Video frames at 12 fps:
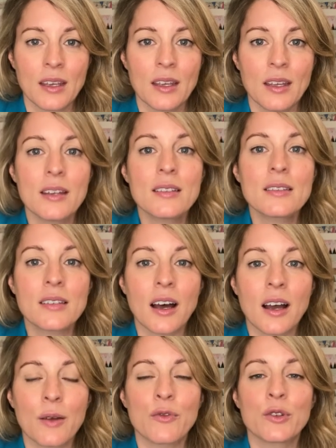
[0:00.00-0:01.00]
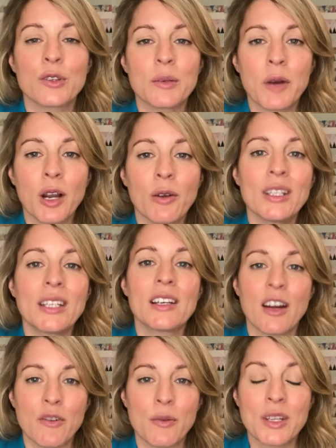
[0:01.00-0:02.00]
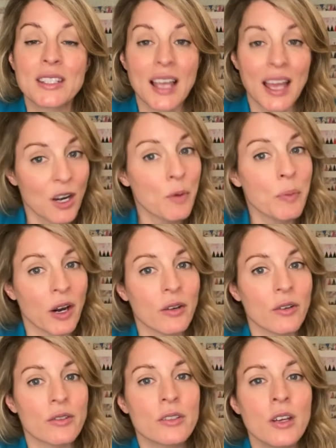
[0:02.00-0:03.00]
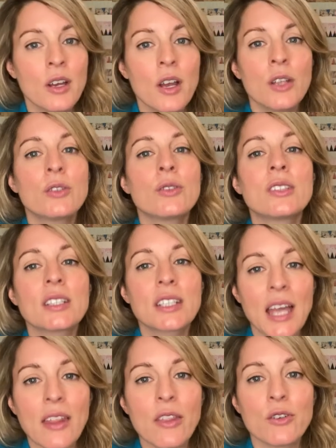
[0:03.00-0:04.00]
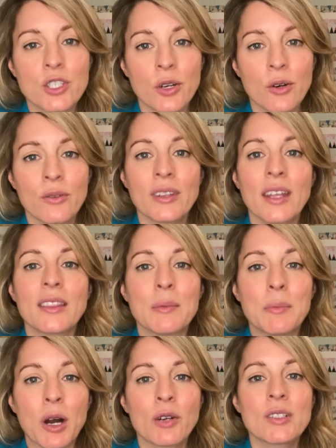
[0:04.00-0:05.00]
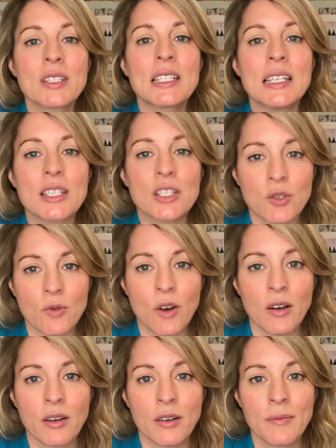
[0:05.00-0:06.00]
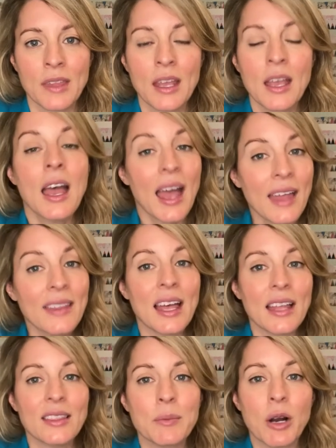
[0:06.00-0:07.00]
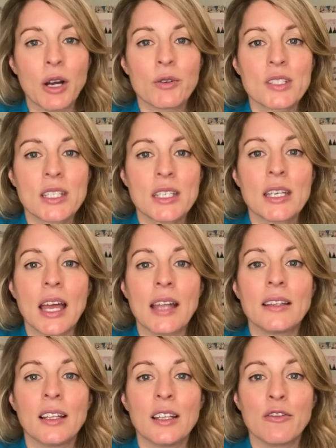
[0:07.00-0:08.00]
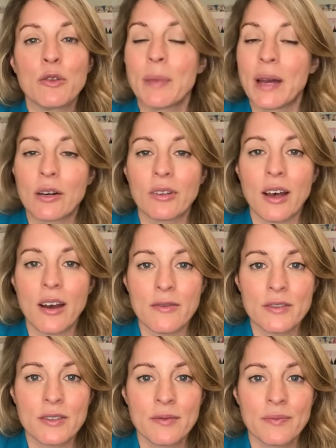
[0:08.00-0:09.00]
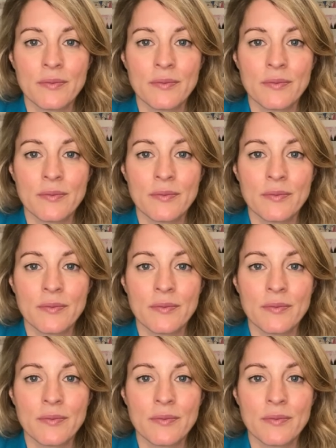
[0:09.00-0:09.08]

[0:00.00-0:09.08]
It is time for democratic governments and our partners to together show that democracy is strong and that democracy can deliver better lives.